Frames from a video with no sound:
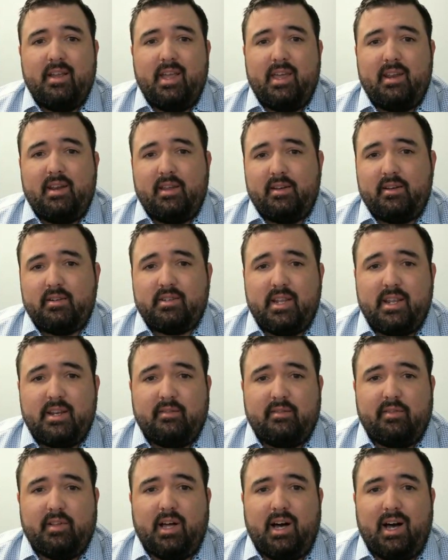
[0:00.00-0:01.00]
and understand
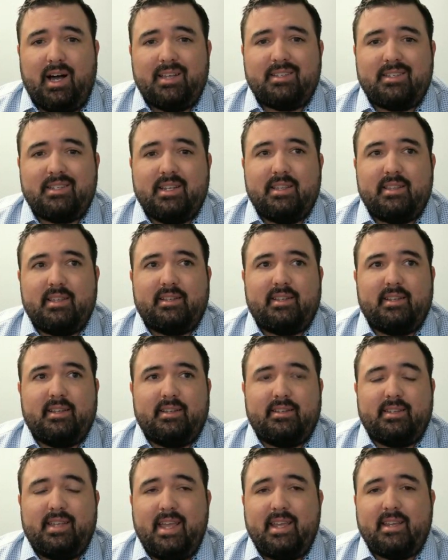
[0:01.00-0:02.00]
the velocity that
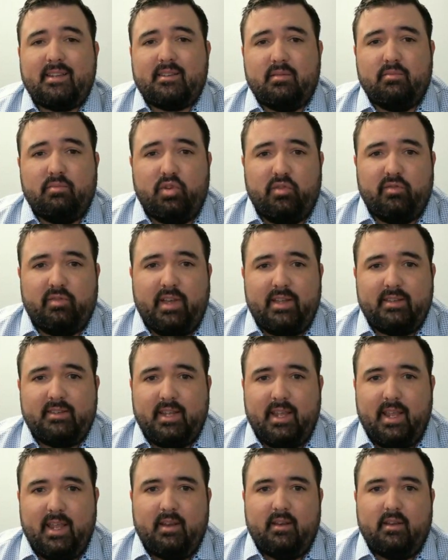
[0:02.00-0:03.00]
it takes to move that
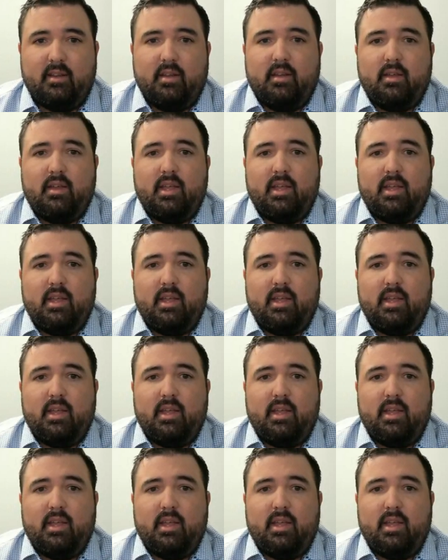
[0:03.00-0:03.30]
sand,